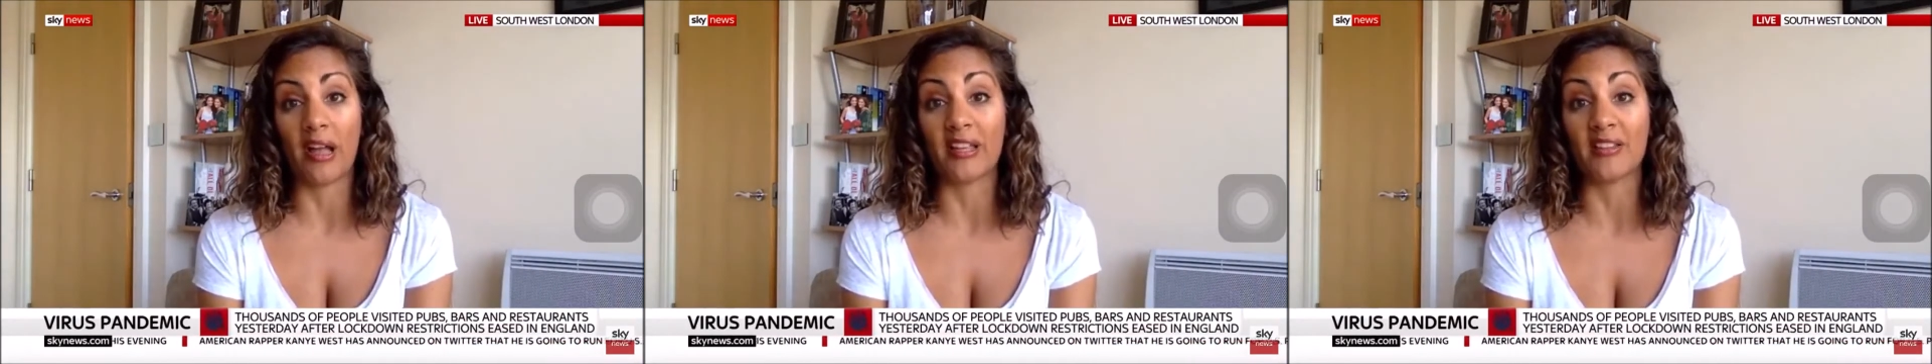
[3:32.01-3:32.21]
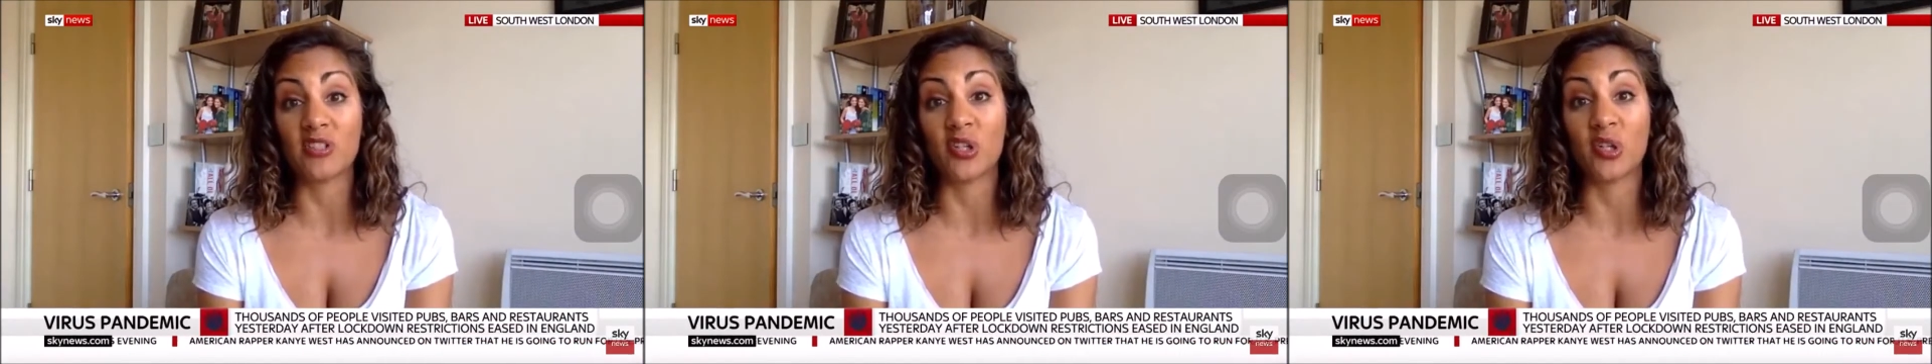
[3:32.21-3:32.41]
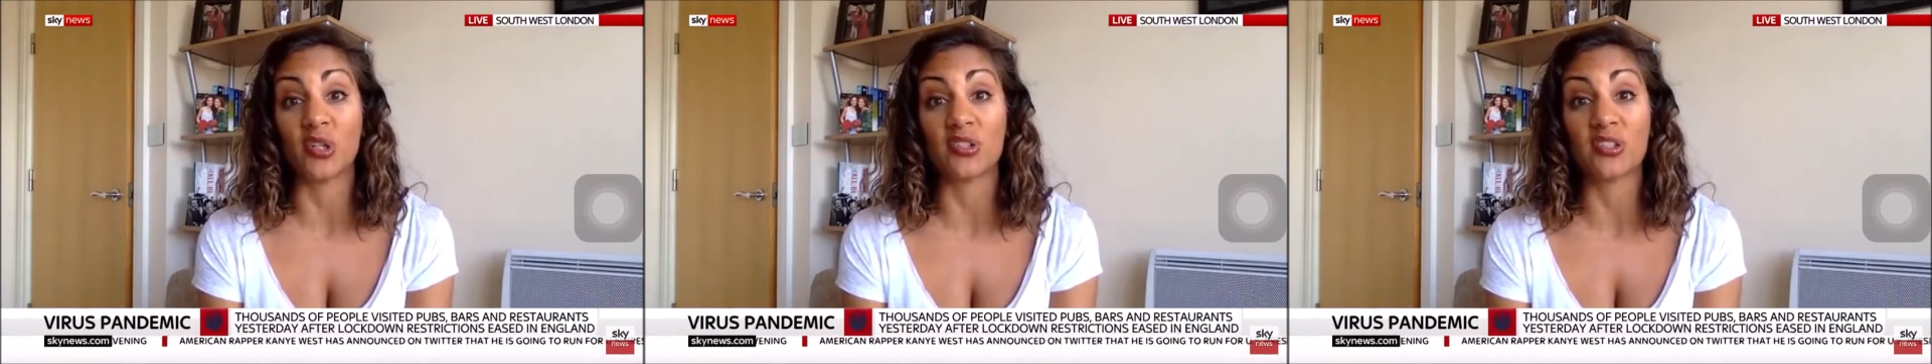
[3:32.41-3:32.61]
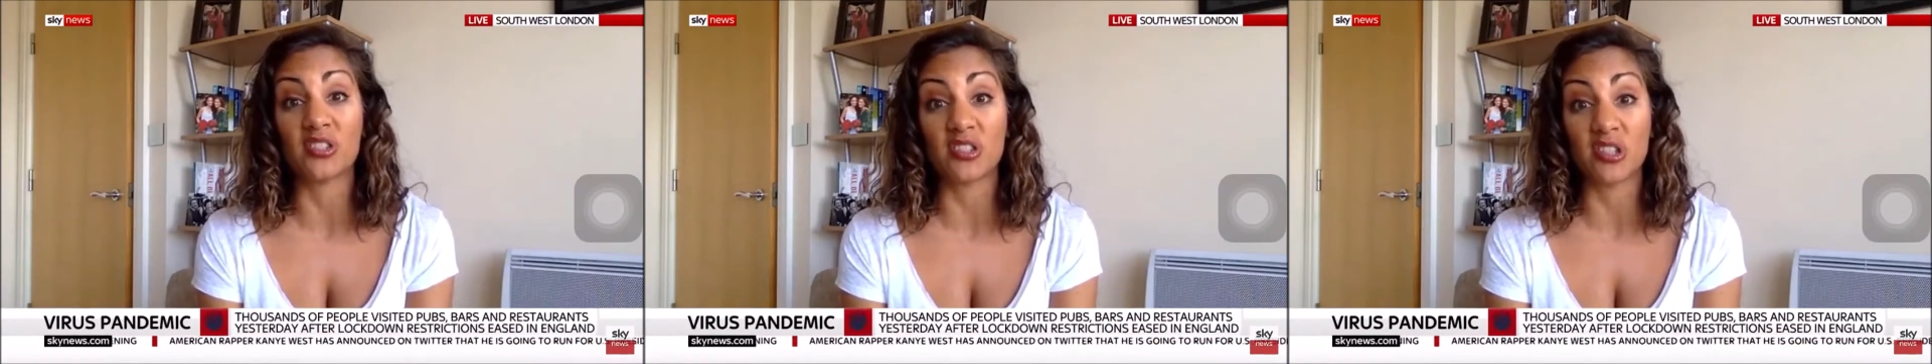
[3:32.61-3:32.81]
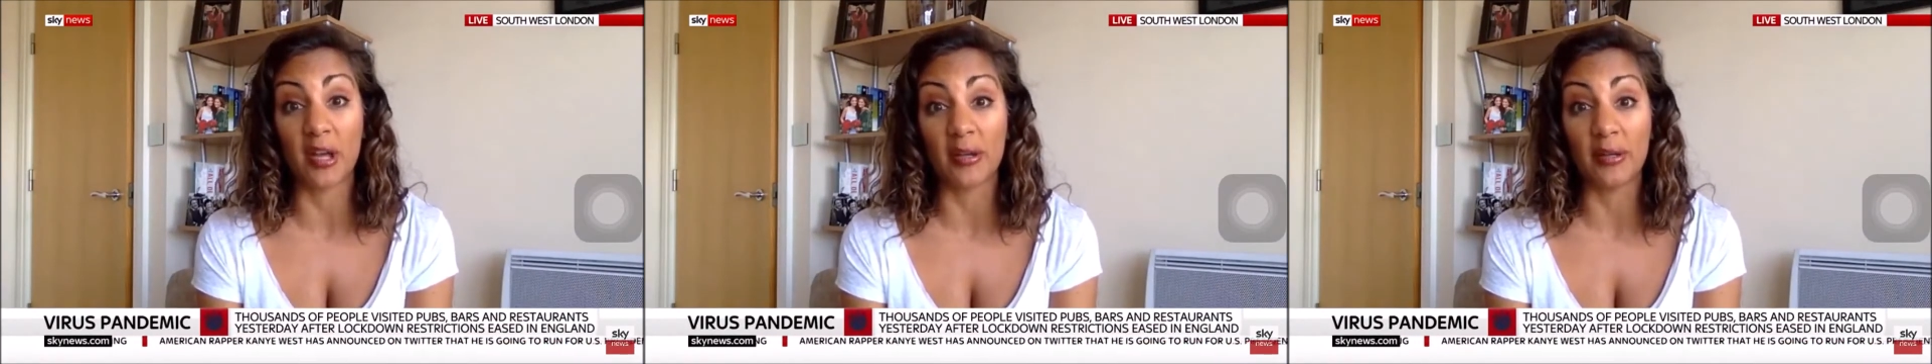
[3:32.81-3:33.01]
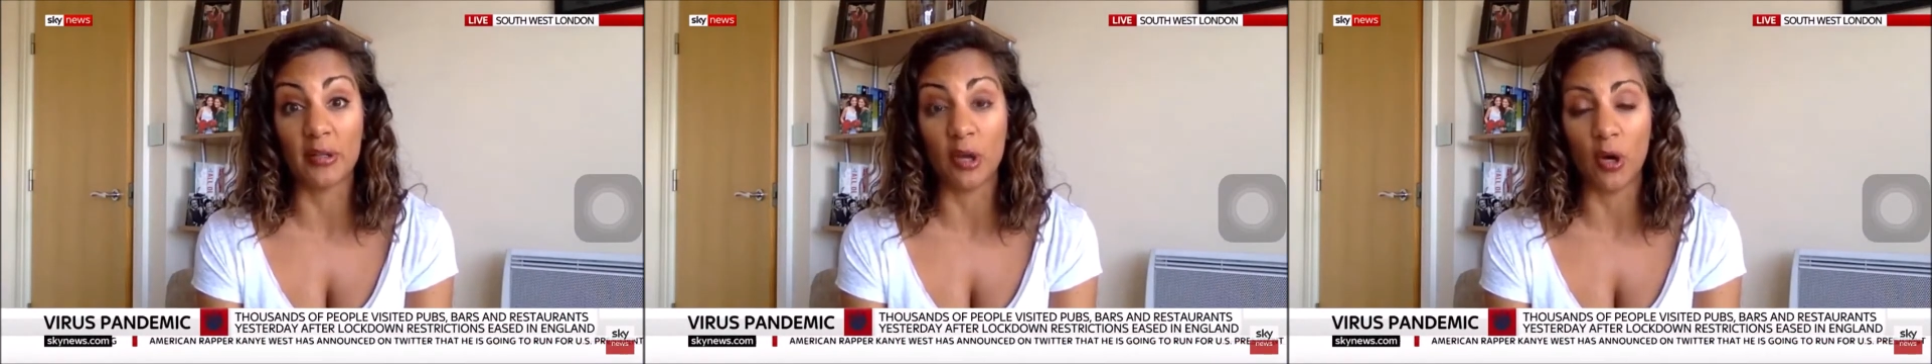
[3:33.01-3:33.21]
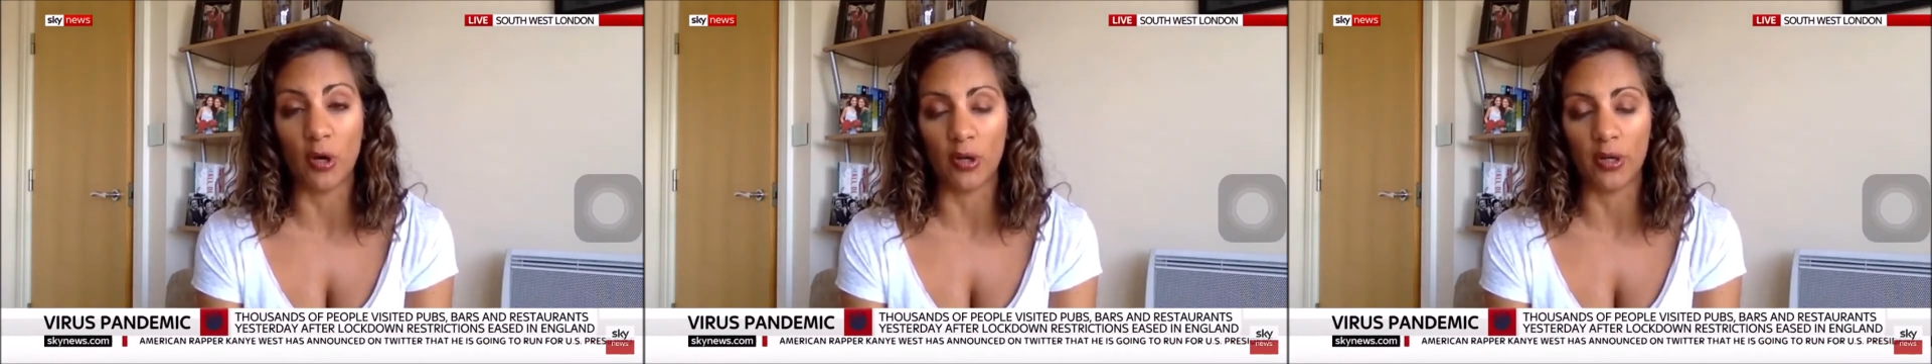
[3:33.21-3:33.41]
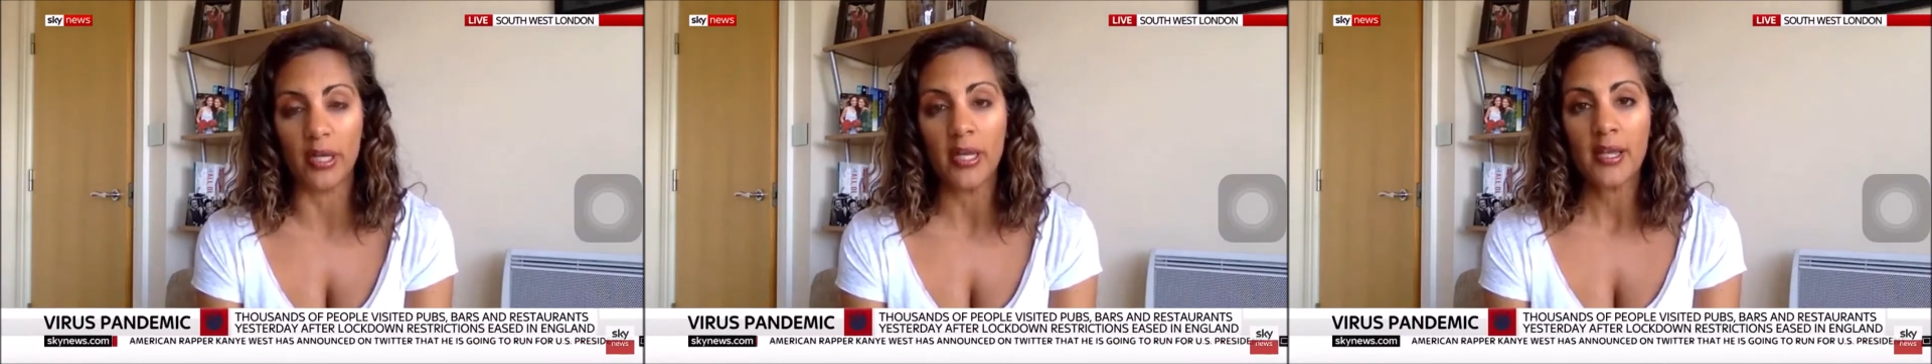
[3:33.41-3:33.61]
it took so
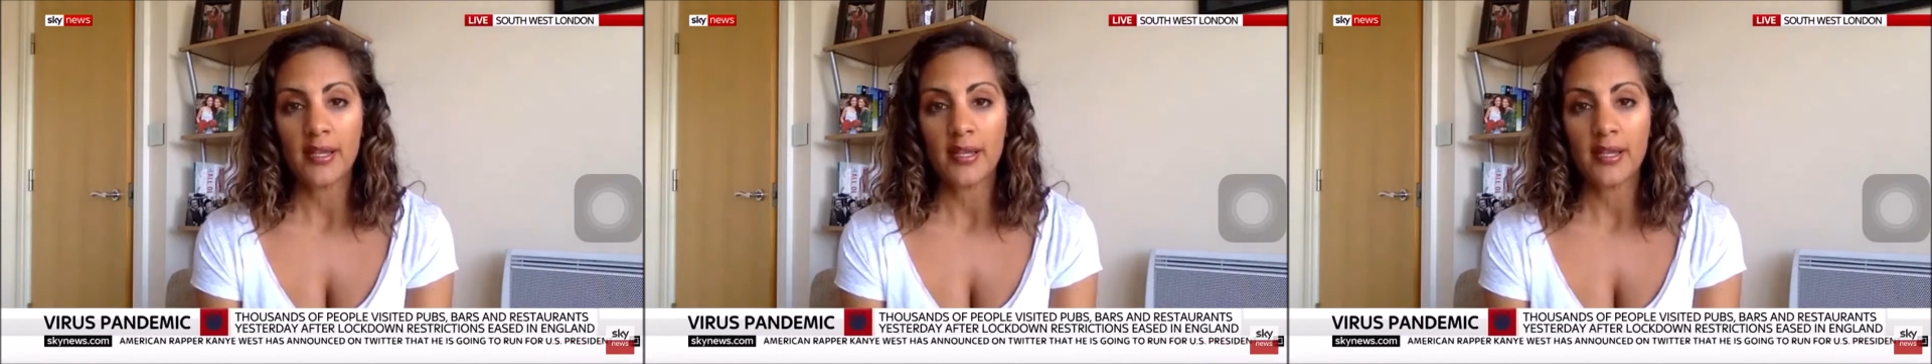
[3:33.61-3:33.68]
long